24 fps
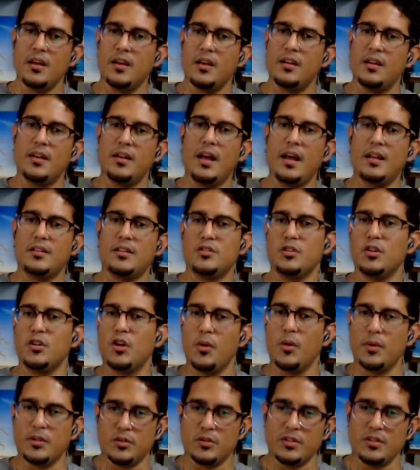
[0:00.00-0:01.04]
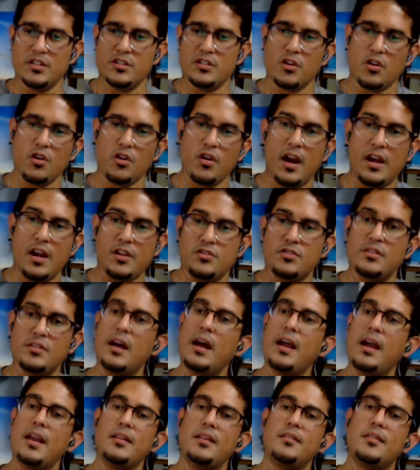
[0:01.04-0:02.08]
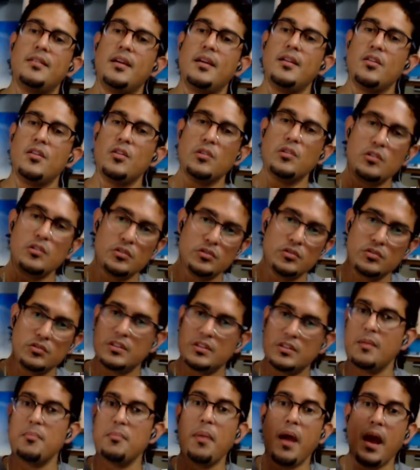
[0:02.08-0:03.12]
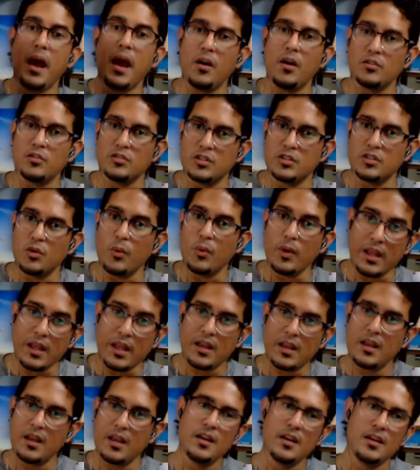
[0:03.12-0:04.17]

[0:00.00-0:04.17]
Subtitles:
not to go into these crash diets that you lose 10 pounds in a week,